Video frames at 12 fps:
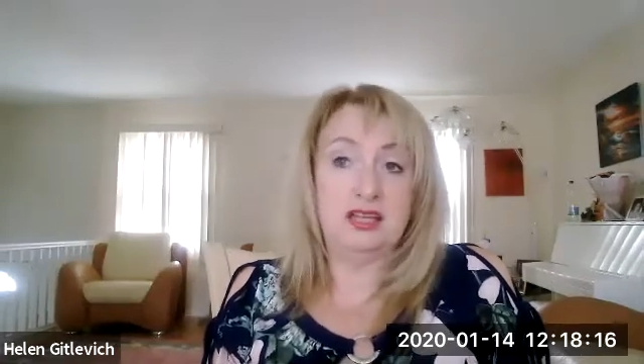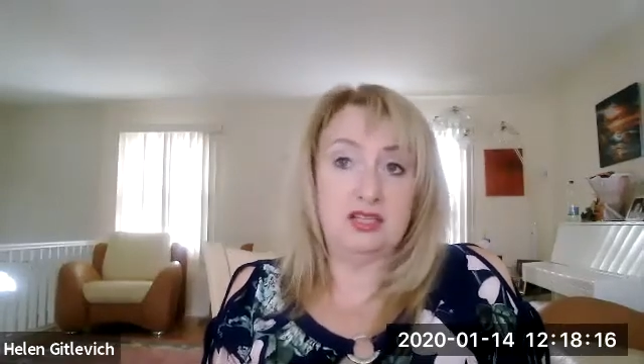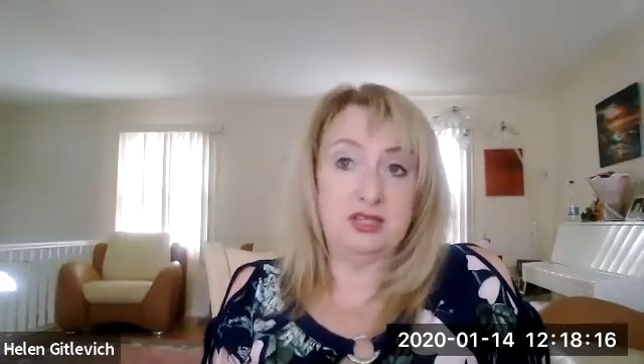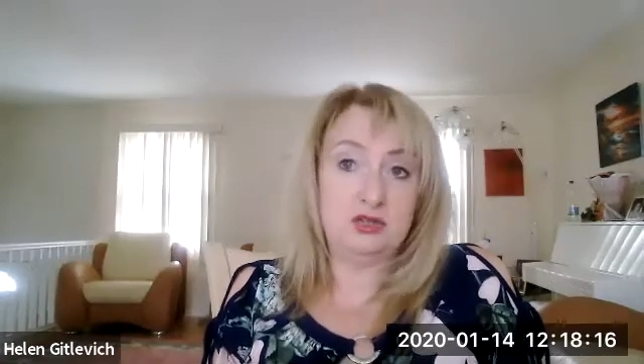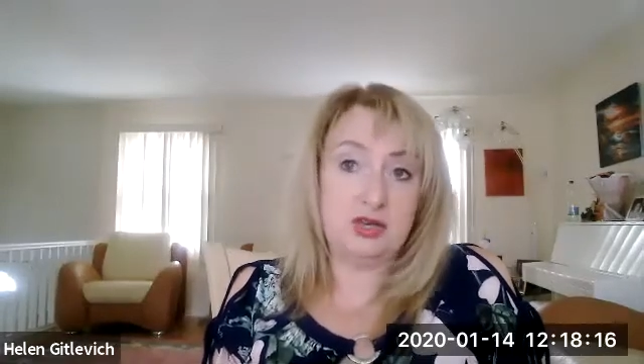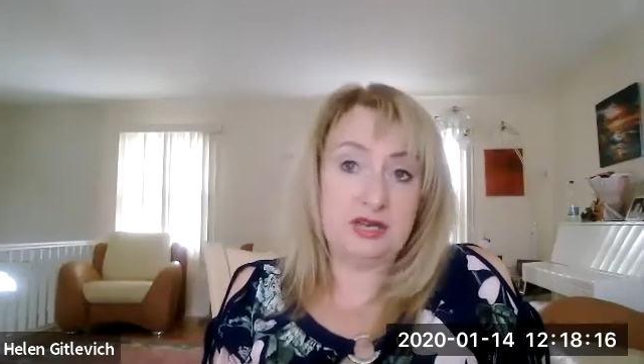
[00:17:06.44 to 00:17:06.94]

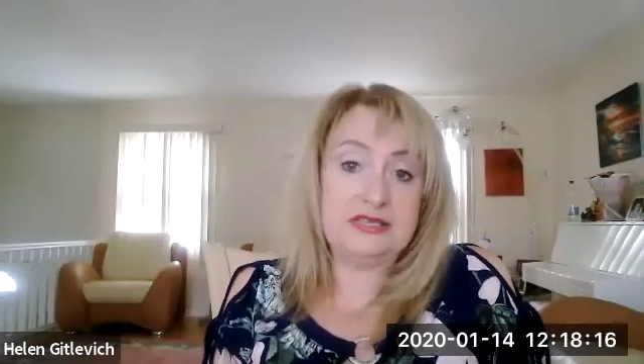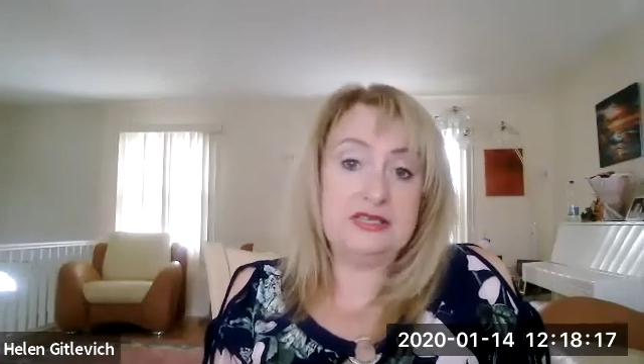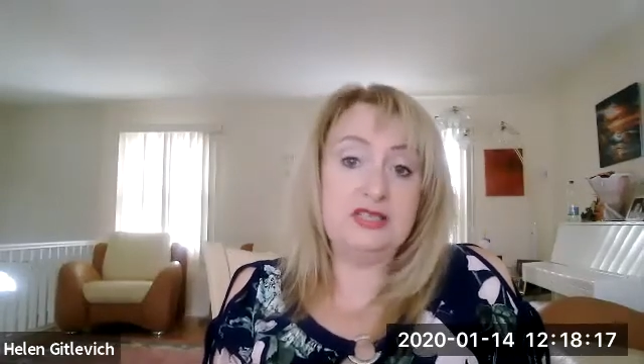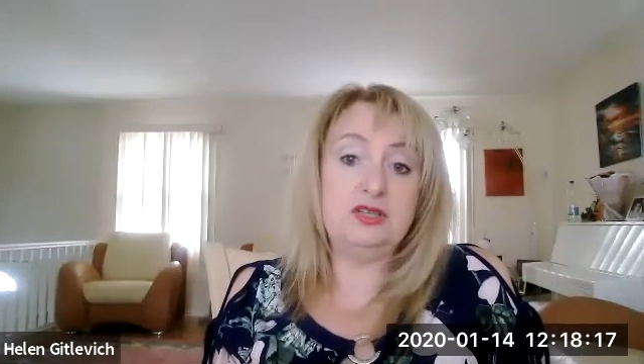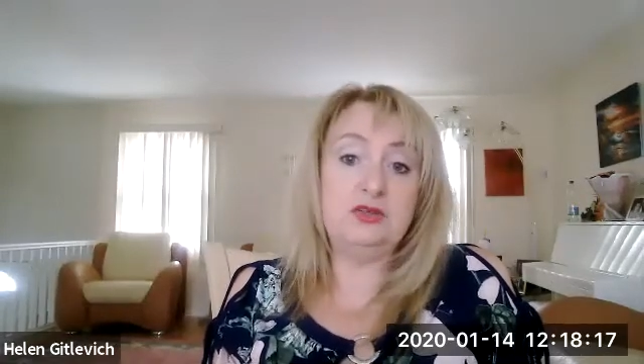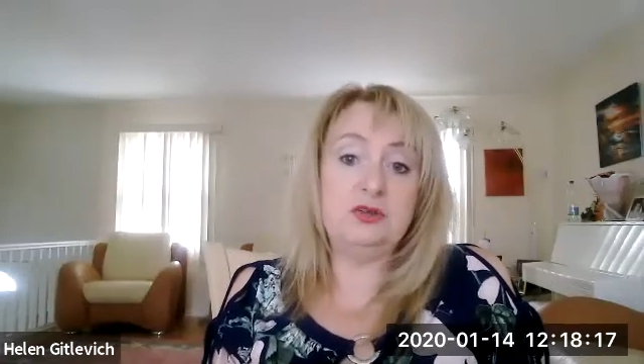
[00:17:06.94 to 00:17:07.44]
to
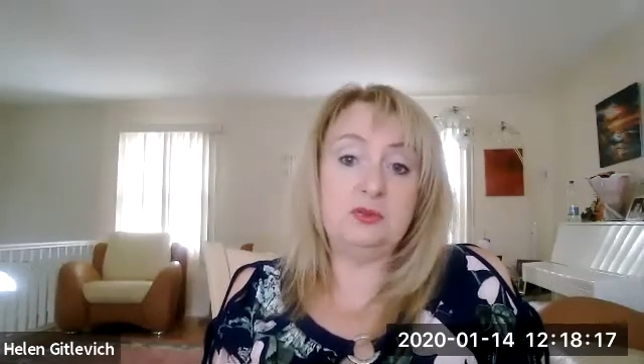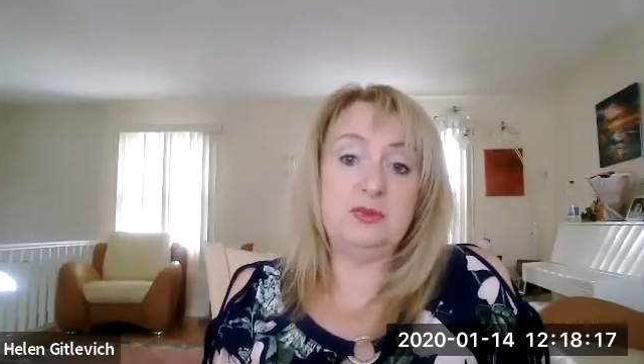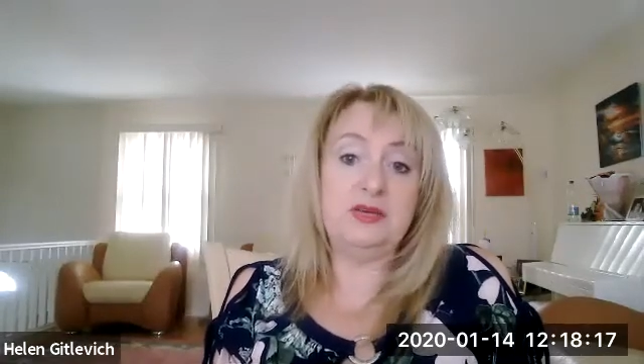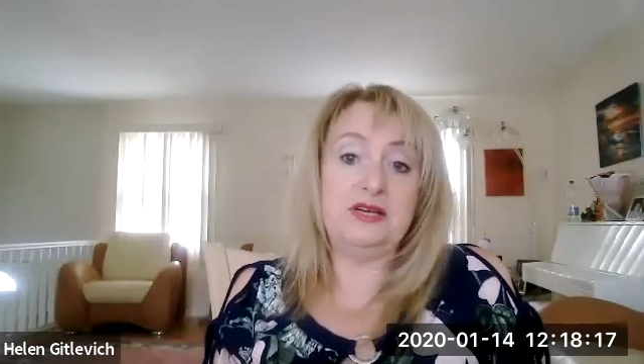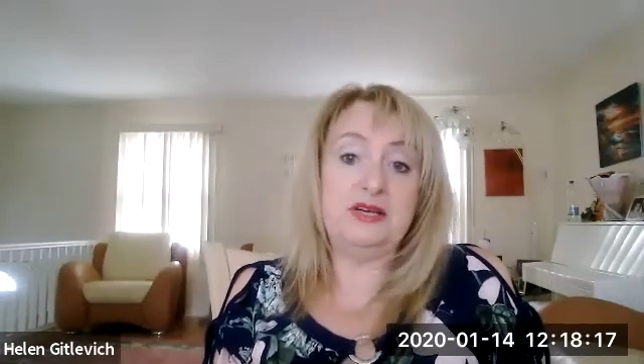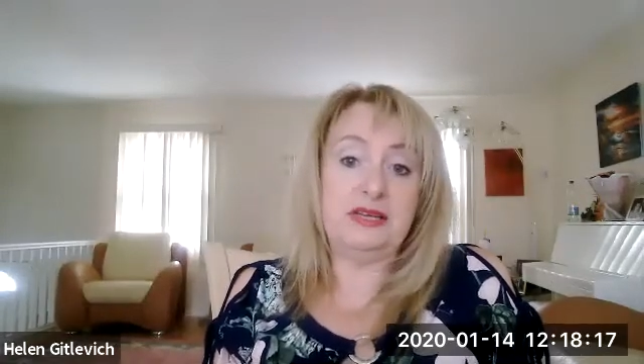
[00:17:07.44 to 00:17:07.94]
continue
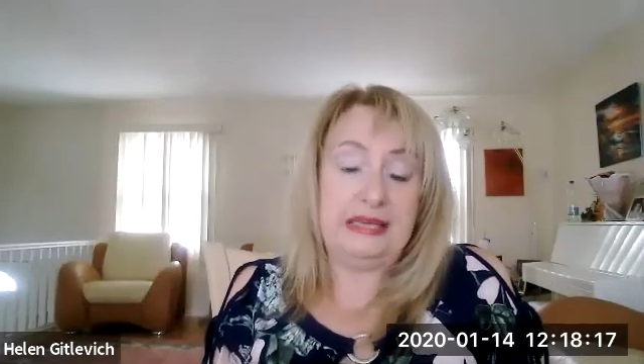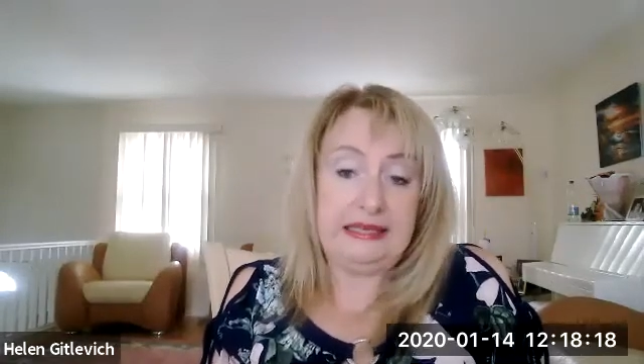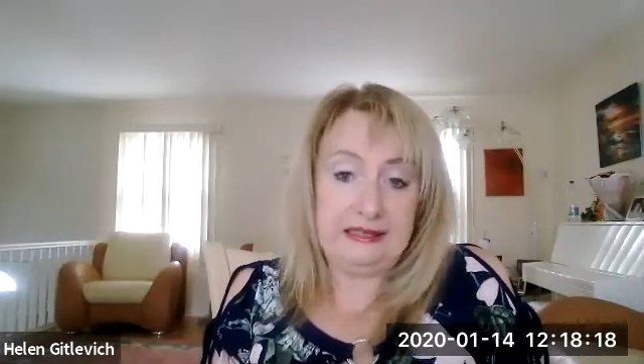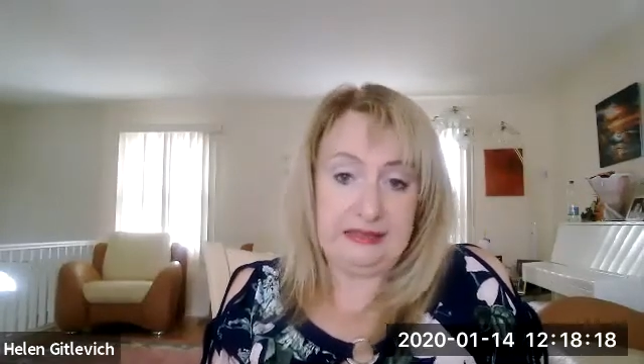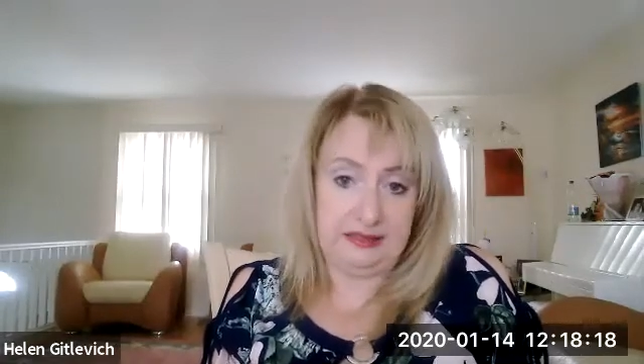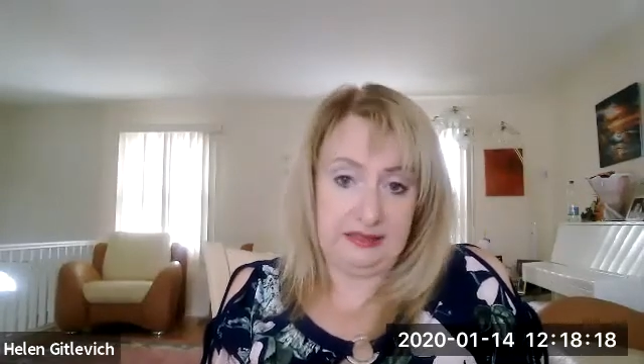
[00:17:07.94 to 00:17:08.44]
be
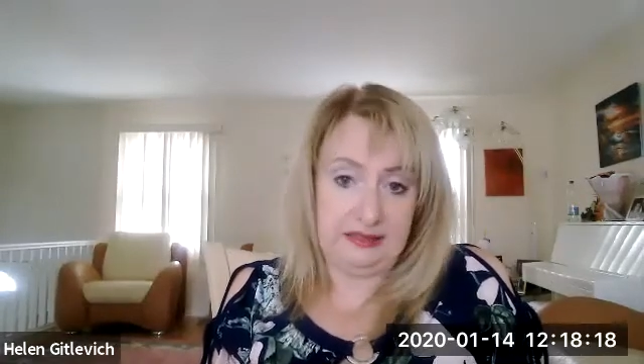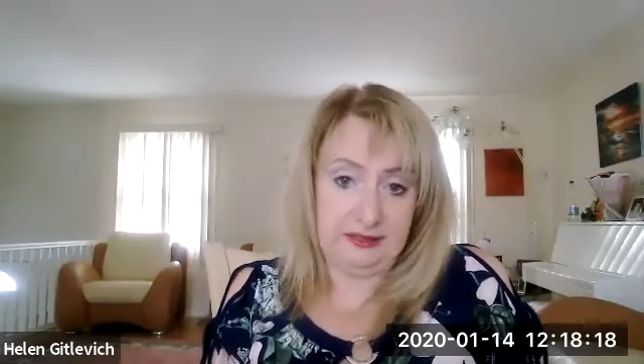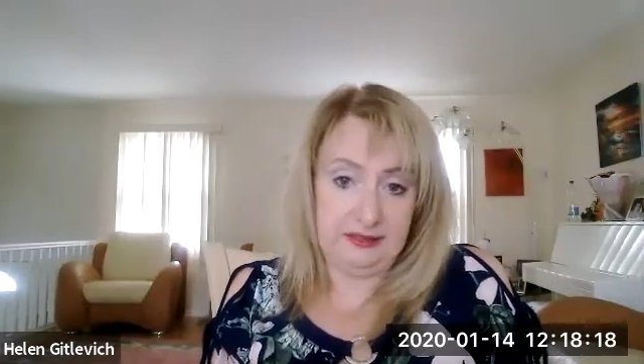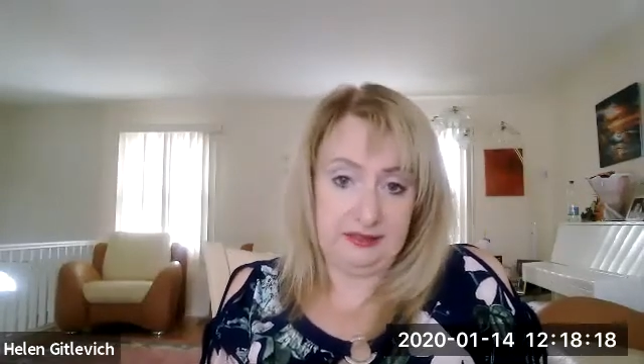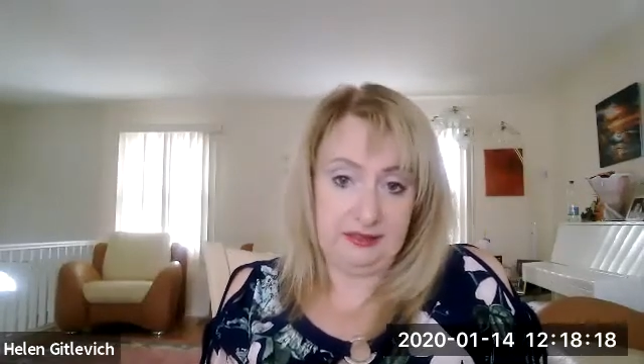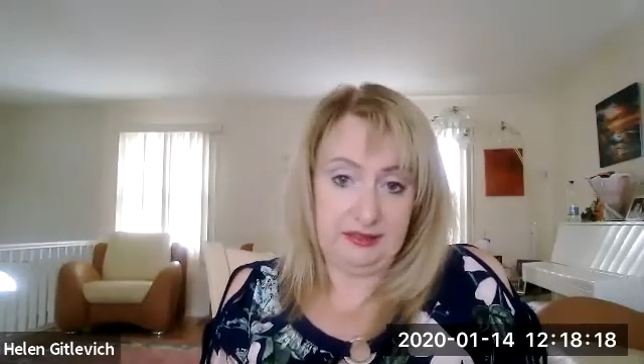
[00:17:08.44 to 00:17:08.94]
created
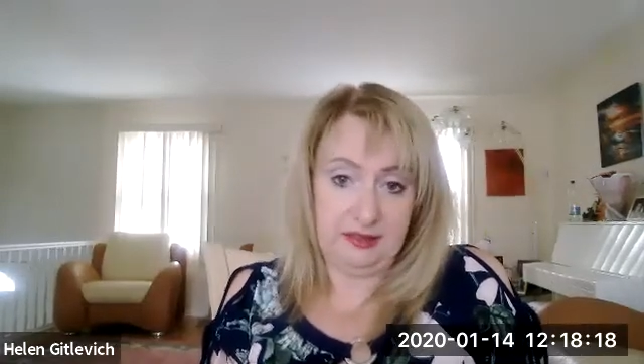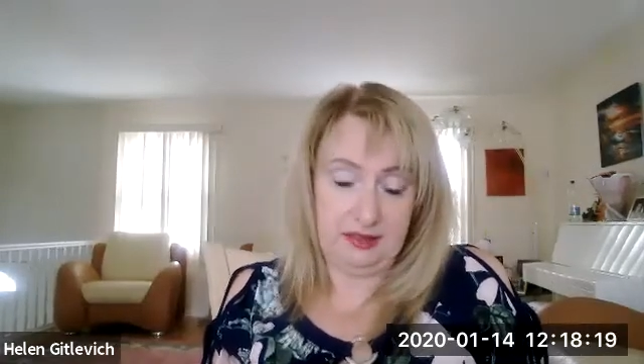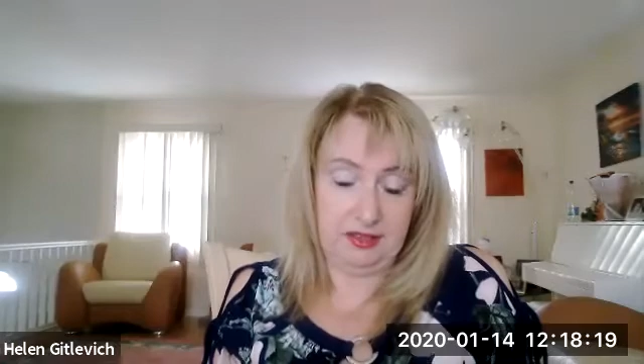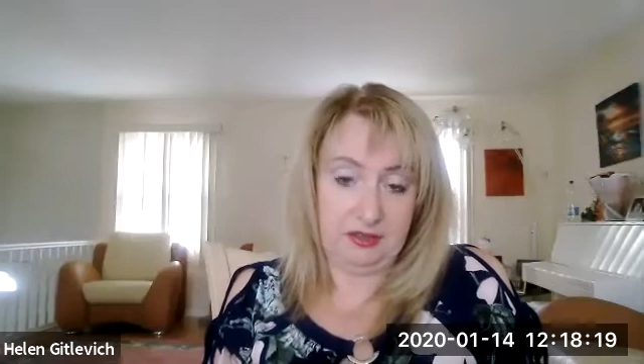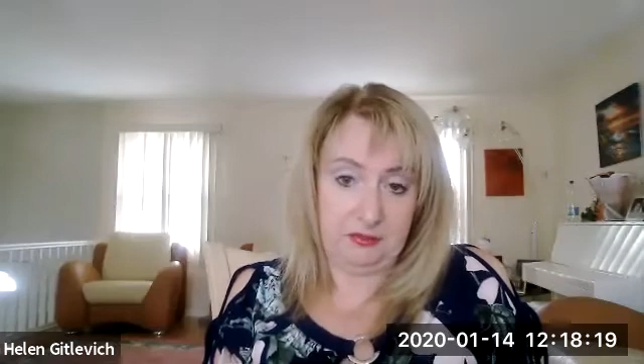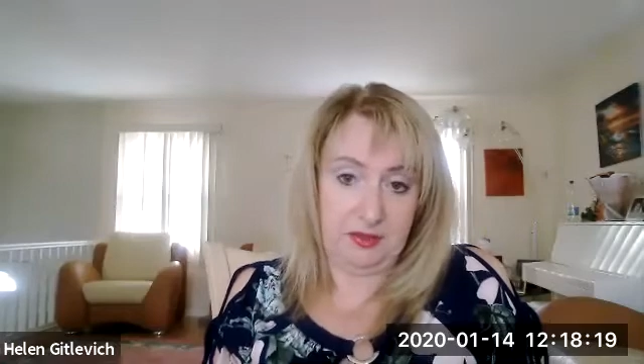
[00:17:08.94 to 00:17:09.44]
in
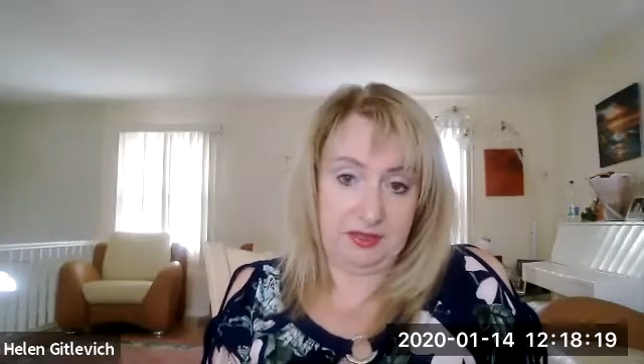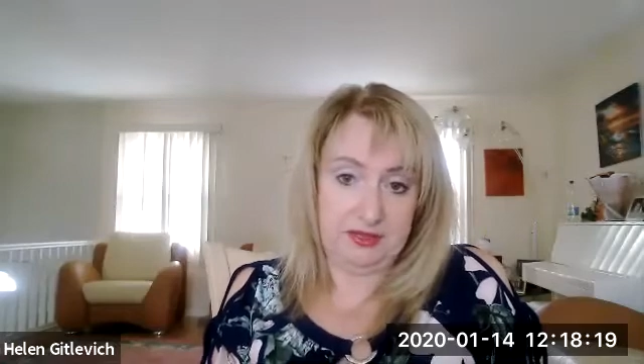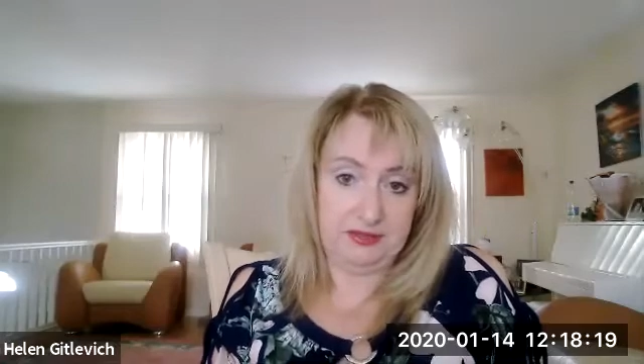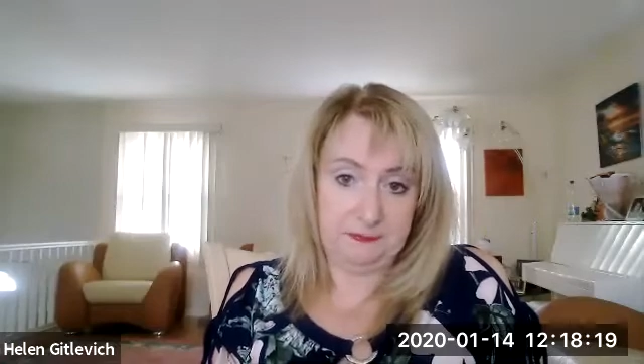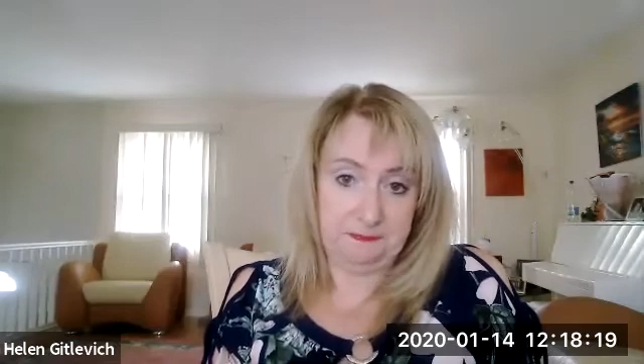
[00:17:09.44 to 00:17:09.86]
our body.